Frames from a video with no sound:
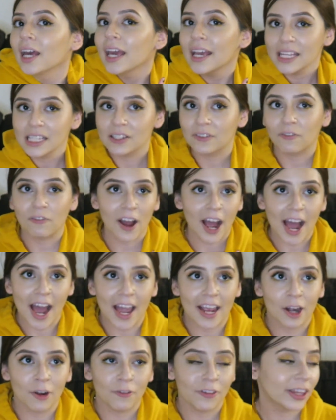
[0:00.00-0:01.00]
he's
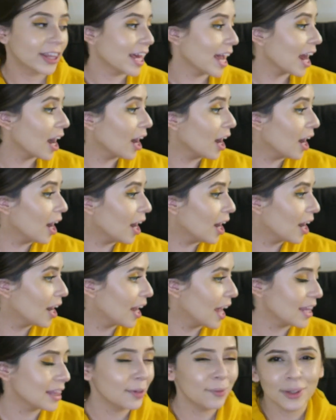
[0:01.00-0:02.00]
fine over there,
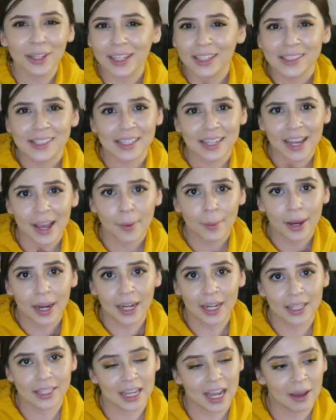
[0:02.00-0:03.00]
and then we can see him
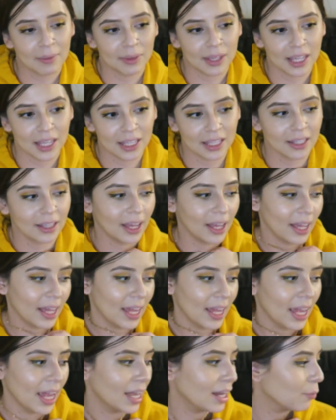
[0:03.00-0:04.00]
anytime
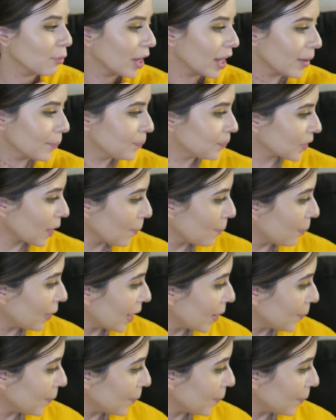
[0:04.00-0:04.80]
anyway.